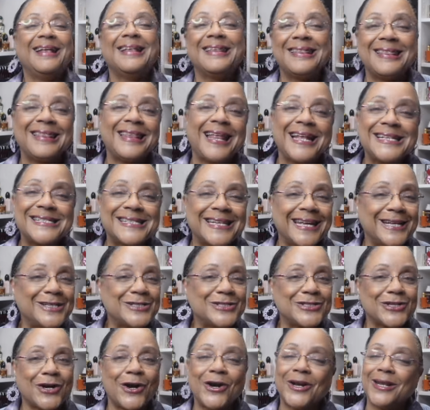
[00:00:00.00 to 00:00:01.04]
Let's get
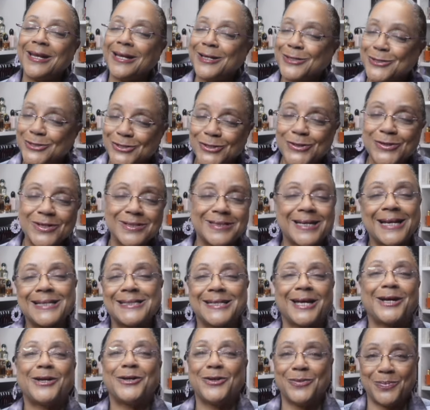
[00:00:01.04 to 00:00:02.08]
started as soon as I
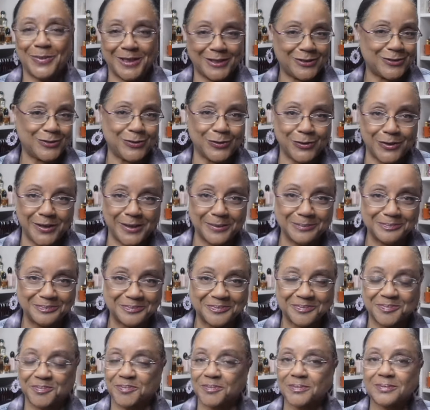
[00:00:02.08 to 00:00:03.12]
tell you my story.
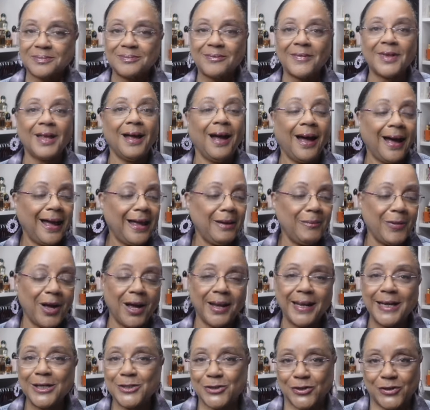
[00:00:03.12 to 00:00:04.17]
I am
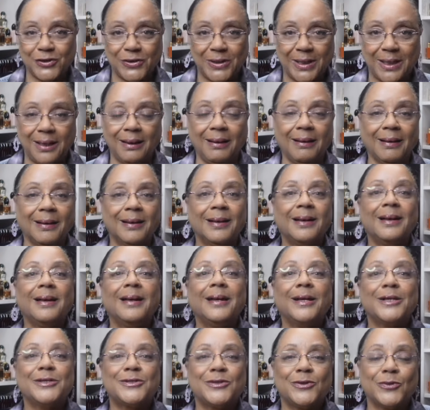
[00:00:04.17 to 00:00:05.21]
on a journey
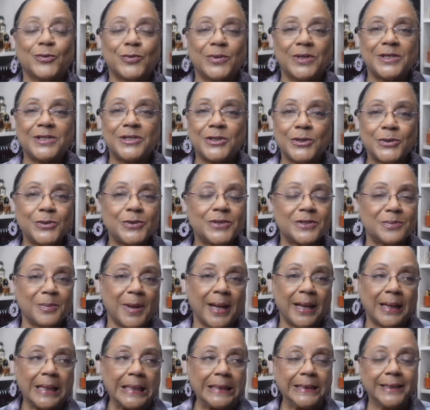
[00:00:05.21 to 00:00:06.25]
to reduce
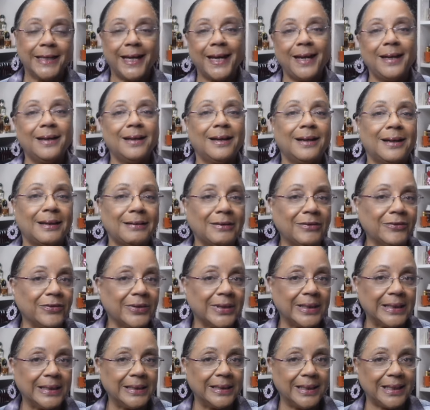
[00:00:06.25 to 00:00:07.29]
my
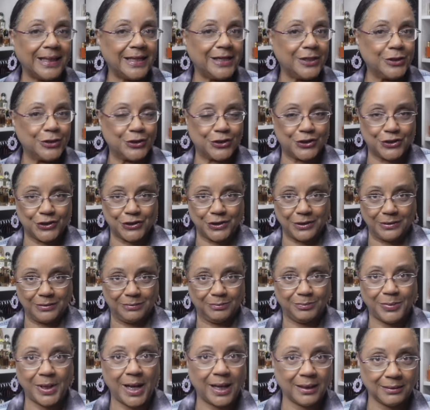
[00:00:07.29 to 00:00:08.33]
800 ish
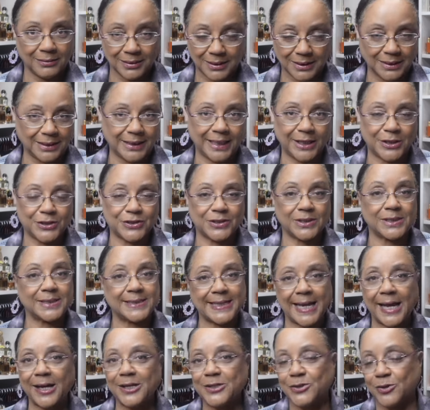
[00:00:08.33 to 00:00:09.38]
bottle collection
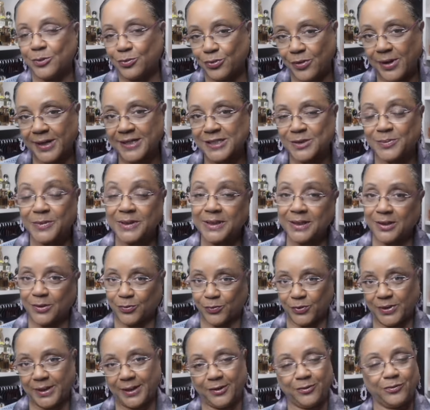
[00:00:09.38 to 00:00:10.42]
down to approximately
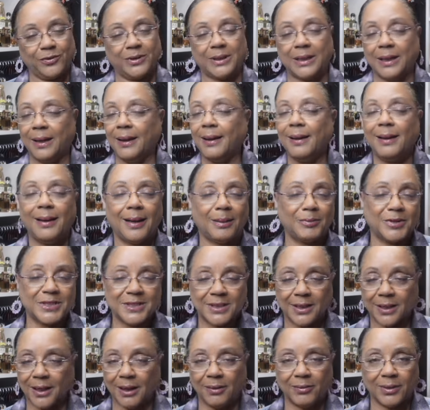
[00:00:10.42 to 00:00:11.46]
300. I'm just
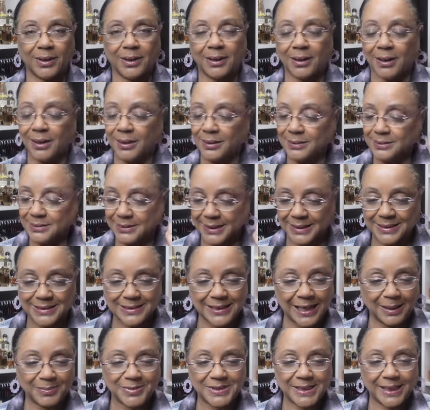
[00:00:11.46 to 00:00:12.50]
going to own it, y'all. Let's
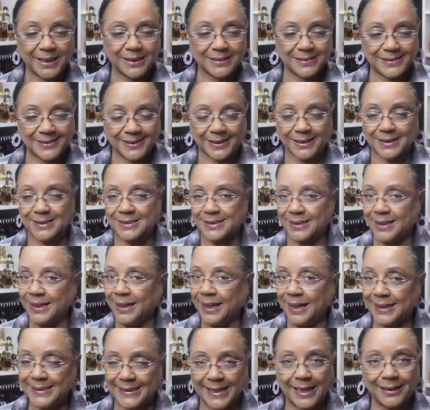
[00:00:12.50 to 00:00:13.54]
stop saying six.
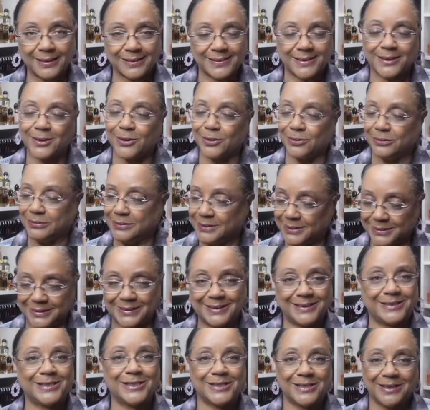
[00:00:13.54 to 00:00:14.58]
I'm down to two.
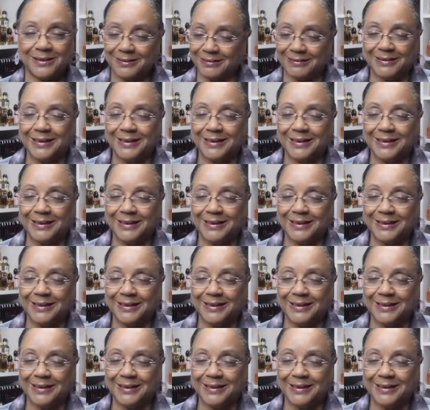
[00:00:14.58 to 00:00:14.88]
This is